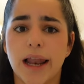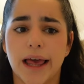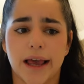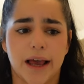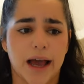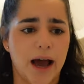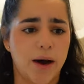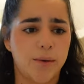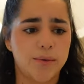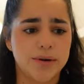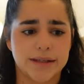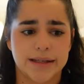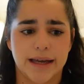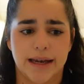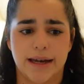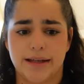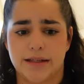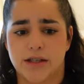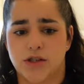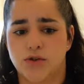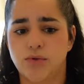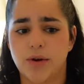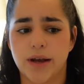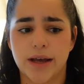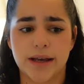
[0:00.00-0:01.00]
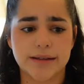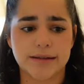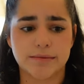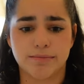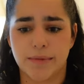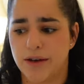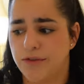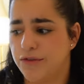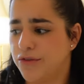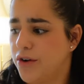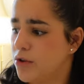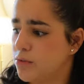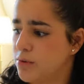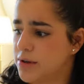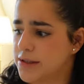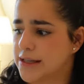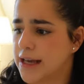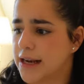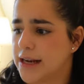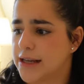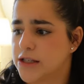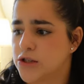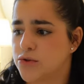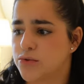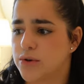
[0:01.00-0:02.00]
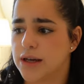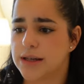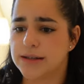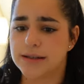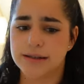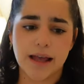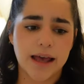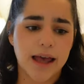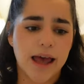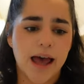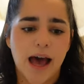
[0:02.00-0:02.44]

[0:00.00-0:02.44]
Like, I was getting stressed. My friend was getting stressed.